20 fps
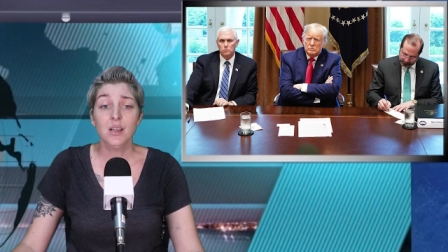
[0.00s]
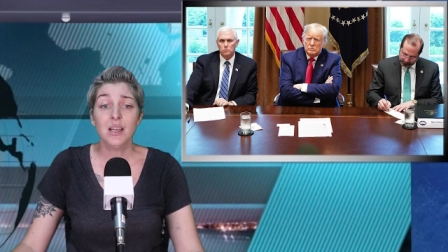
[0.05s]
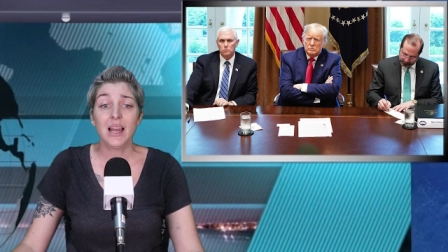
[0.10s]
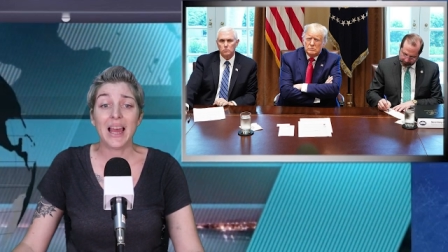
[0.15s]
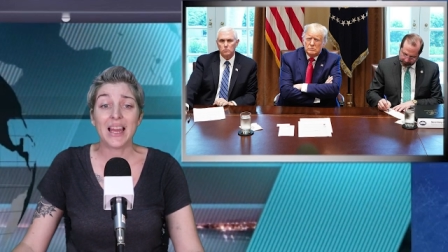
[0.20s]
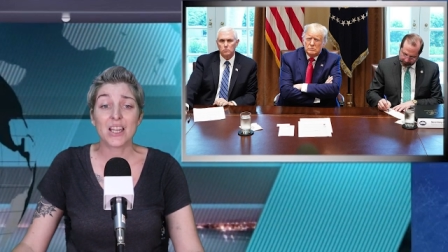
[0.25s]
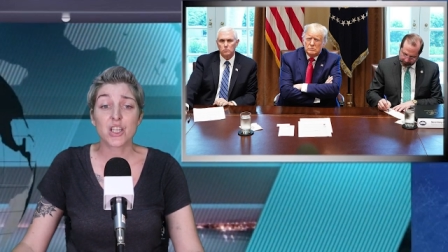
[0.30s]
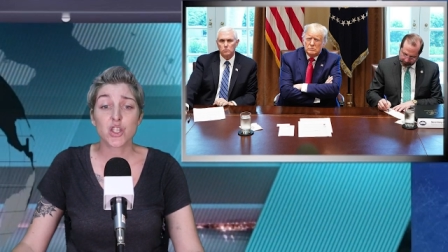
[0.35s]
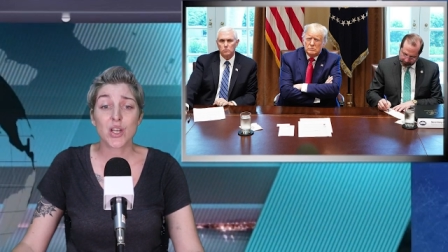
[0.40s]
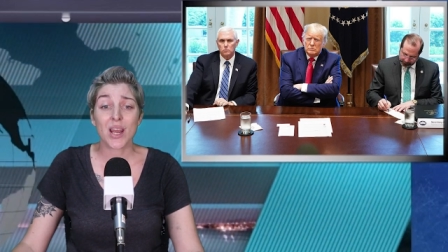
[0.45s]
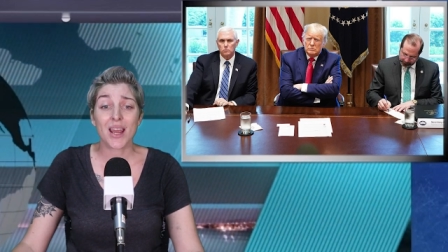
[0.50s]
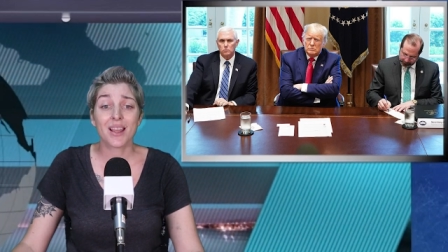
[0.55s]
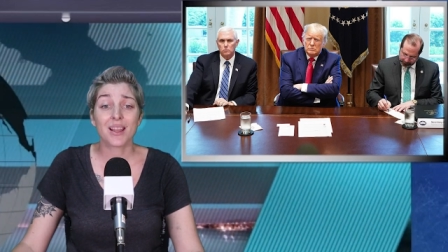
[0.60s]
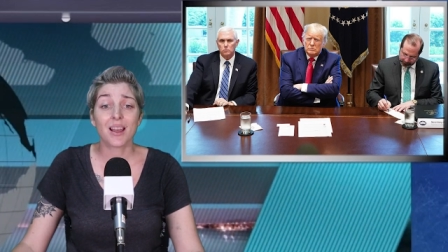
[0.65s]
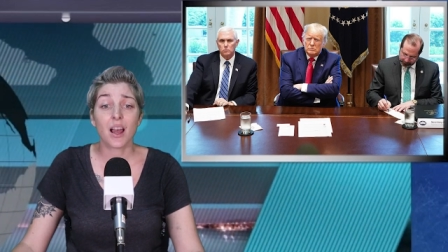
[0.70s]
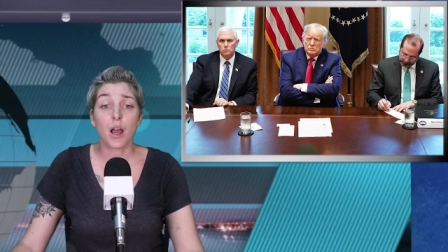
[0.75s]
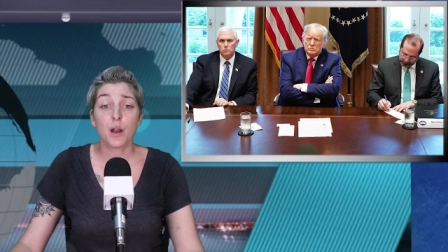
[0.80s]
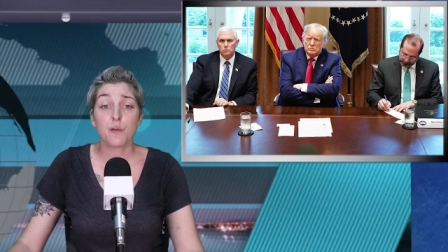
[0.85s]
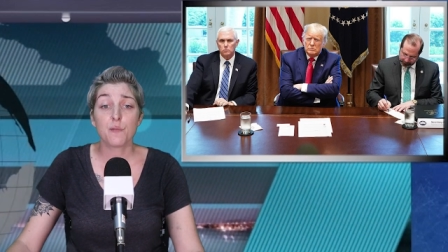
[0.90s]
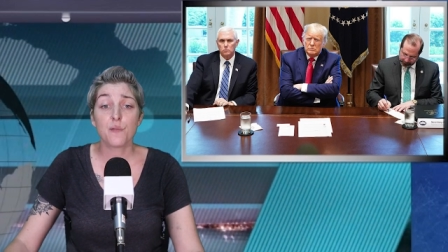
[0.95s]
Hashtag
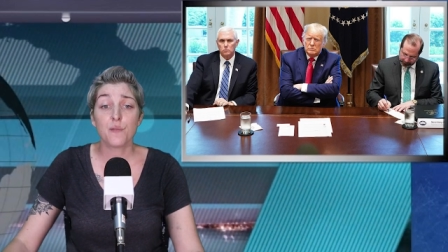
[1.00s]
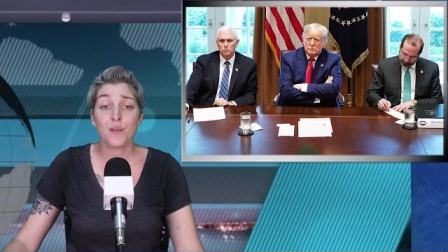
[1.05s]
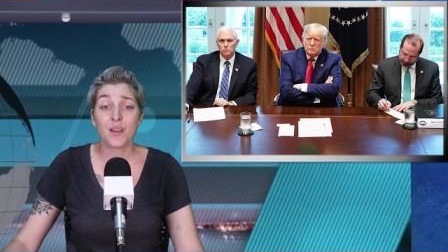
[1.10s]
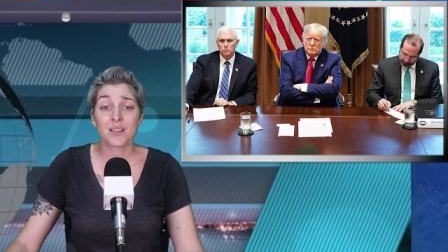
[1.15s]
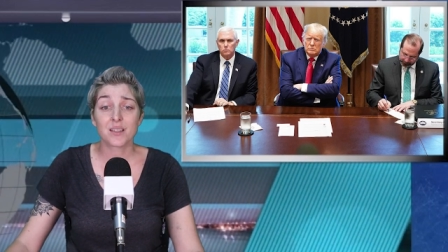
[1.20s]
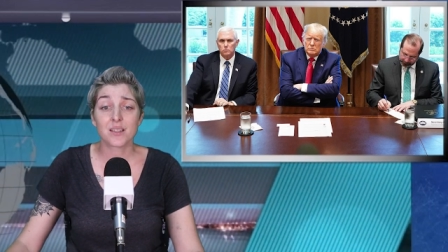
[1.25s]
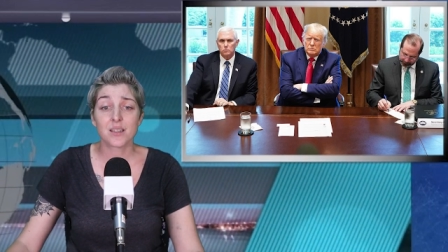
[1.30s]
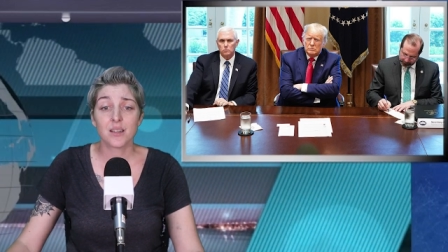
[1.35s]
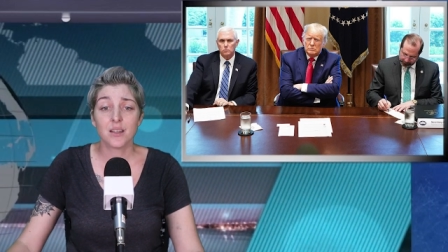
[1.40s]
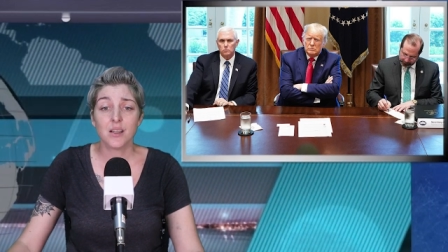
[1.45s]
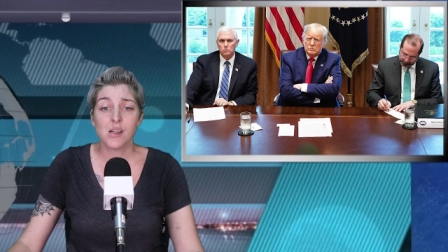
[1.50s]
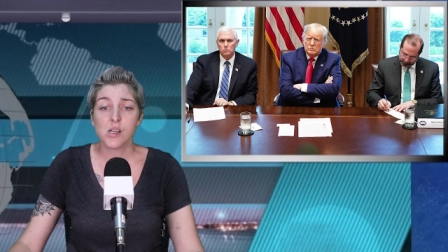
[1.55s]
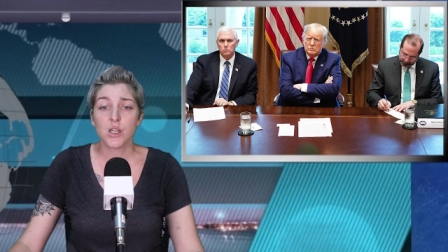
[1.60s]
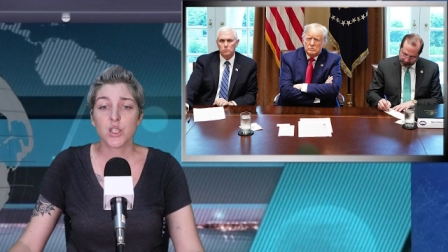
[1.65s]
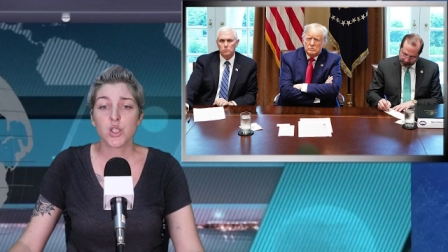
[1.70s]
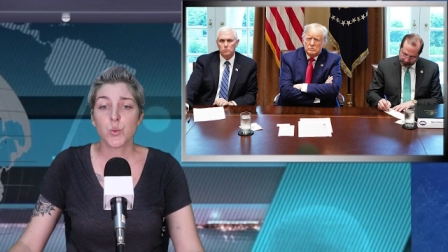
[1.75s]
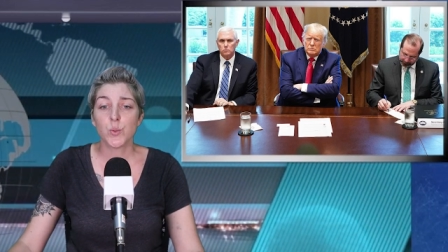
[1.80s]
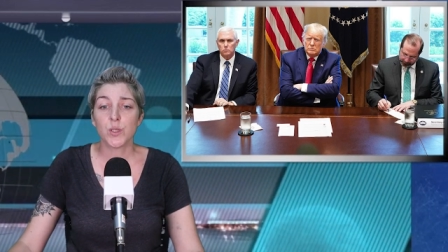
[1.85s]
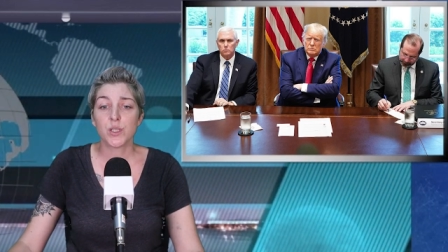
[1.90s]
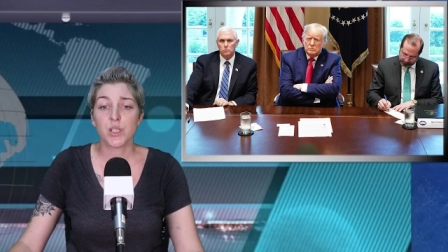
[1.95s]
unfit.
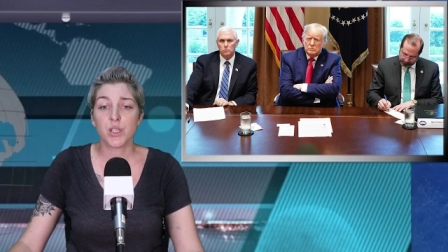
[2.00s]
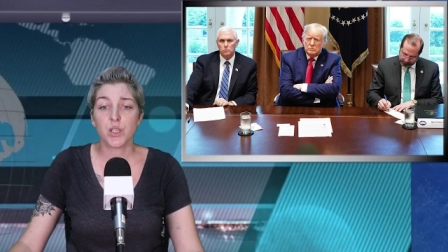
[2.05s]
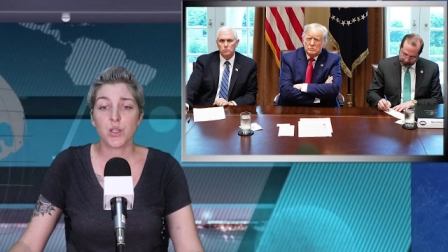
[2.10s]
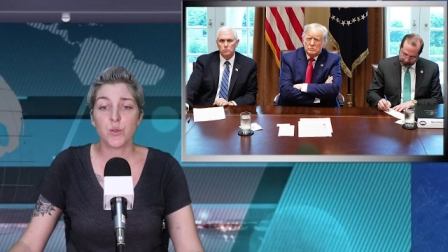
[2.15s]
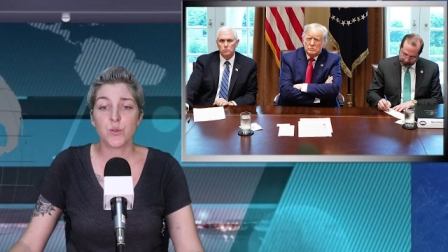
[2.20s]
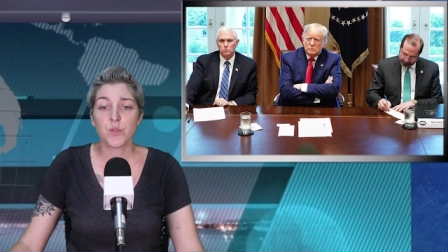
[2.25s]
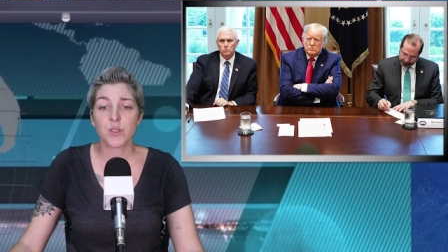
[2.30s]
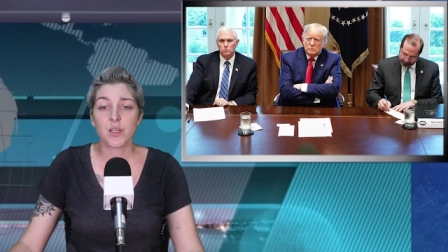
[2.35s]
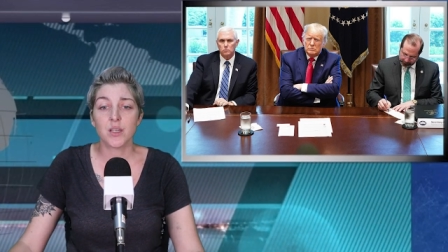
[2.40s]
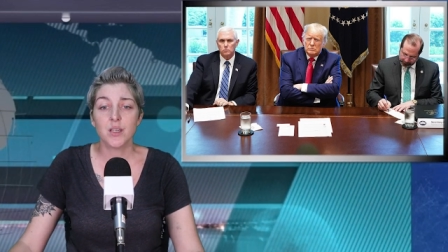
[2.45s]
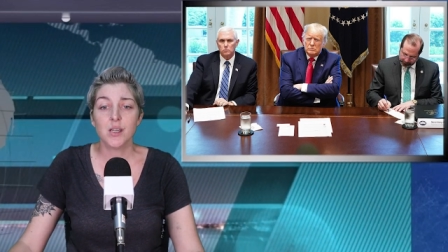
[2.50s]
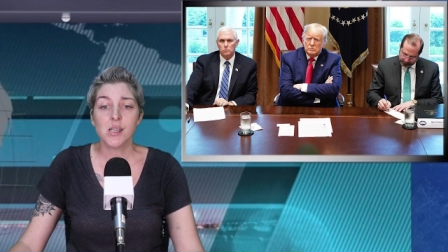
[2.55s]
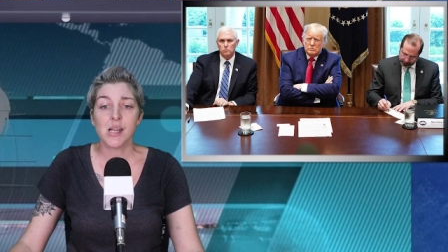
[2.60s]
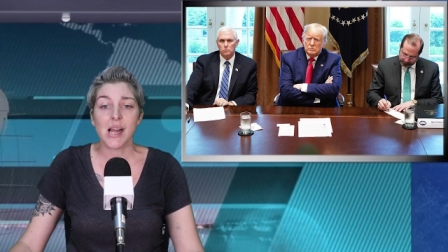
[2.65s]
Twitter user